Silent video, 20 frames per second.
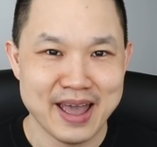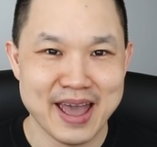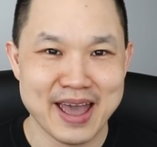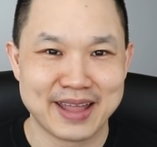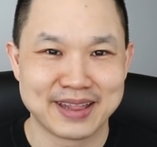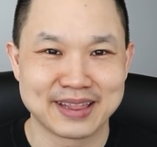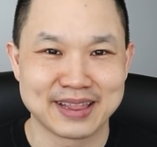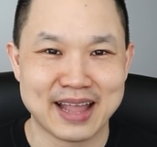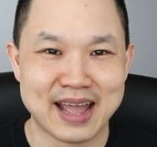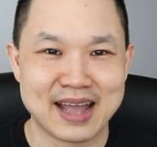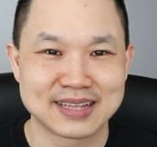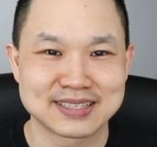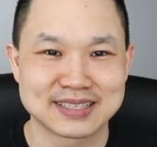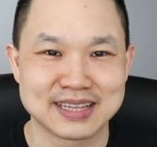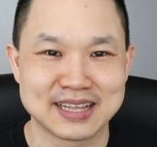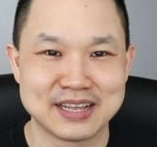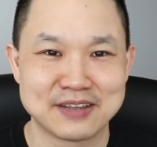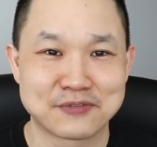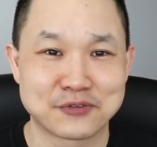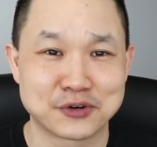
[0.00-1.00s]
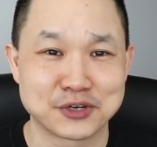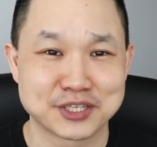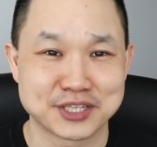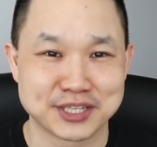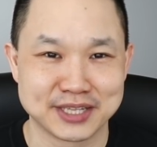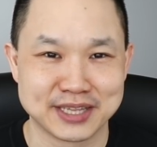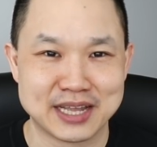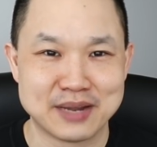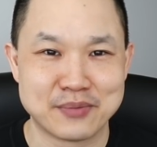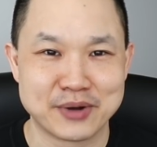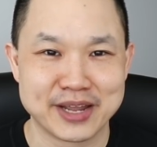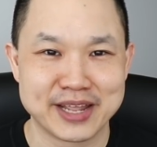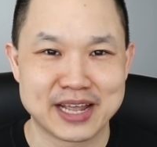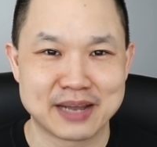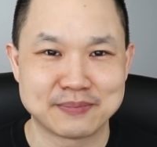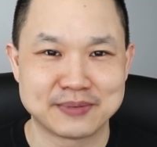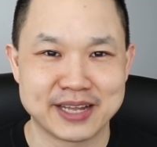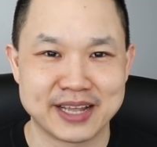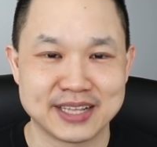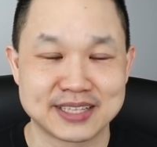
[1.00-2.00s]
And lastly, for celebrity
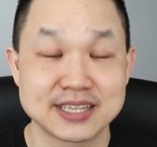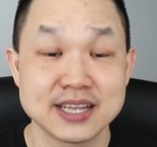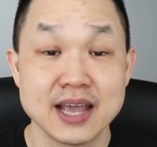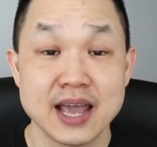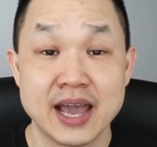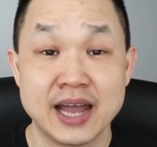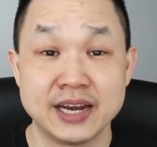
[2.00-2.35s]
updates,